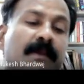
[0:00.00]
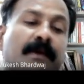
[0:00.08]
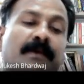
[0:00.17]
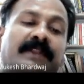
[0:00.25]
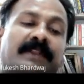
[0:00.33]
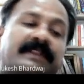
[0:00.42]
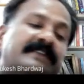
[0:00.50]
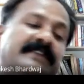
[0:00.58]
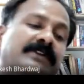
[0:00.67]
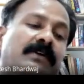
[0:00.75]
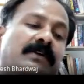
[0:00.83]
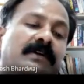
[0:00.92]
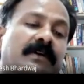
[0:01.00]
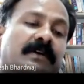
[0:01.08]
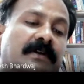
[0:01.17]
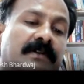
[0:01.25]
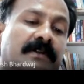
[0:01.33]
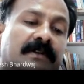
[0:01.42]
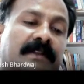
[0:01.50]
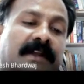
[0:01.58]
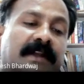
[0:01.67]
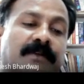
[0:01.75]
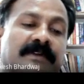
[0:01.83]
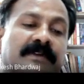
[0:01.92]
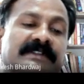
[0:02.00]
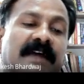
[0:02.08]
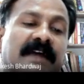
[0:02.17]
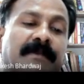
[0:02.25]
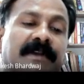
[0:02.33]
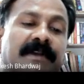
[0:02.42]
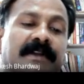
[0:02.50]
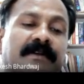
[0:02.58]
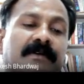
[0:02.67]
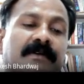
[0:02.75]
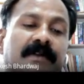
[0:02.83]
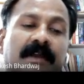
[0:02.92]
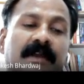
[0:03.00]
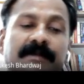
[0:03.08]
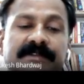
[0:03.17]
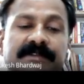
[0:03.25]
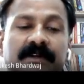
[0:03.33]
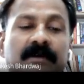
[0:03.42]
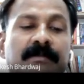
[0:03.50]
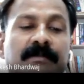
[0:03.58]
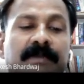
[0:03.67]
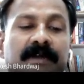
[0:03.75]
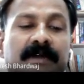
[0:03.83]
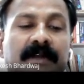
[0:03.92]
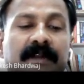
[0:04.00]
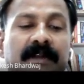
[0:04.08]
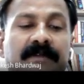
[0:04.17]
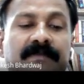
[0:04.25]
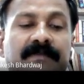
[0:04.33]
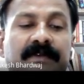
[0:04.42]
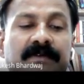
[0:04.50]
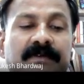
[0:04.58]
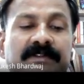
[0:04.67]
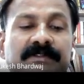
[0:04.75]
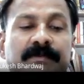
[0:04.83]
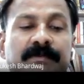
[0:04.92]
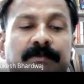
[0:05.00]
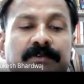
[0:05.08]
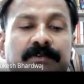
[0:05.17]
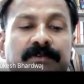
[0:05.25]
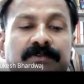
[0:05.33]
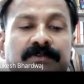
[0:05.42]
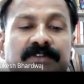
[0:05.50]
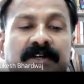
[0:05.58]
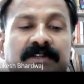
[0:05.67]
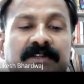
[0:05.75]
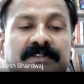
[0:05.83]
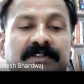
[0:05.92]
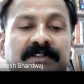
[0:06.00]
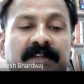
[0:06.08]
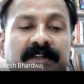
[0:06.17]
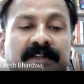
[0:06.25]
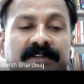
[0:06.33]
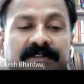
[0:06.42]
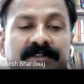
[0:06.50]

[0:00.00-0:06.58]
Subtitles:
When this occurred, light was emitted or absorbed at frequency proportional to charge in energy.